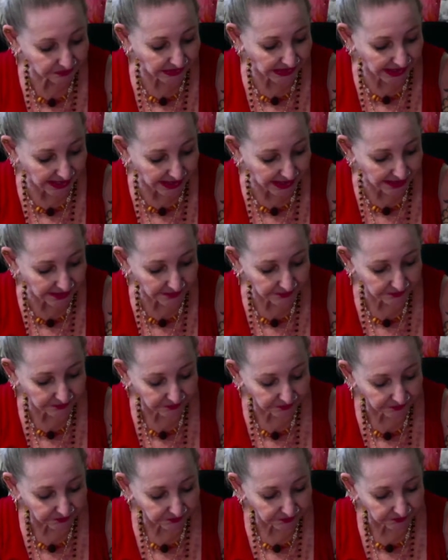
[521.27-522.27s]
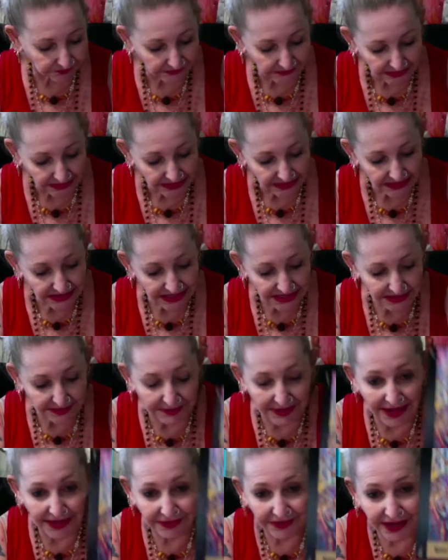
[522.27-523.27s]
Okay? Doesn't
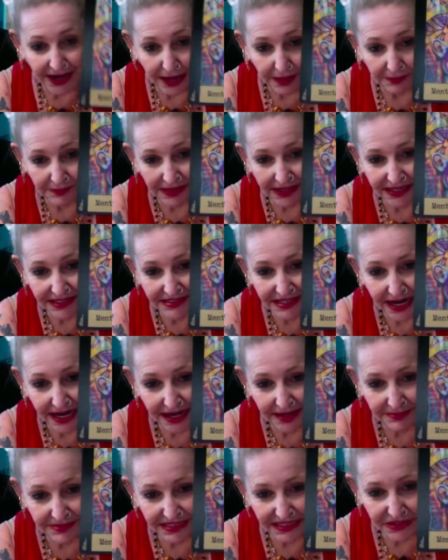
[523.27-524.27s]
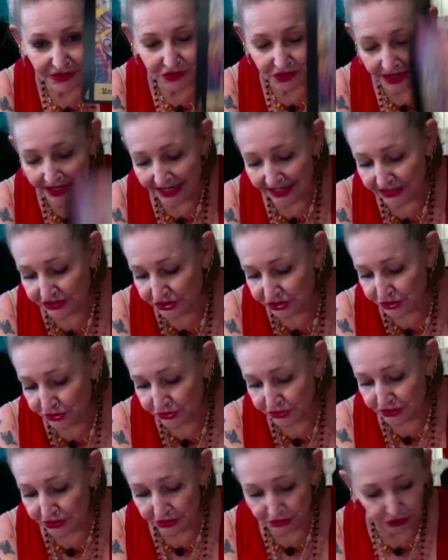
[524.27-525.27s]
matter how many times he tries to
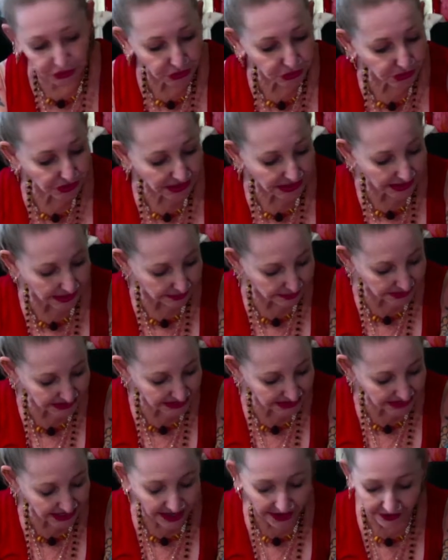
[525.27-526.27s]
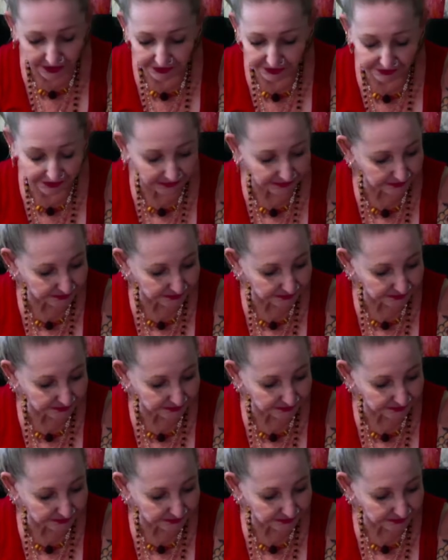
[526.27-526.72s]
dilute himself.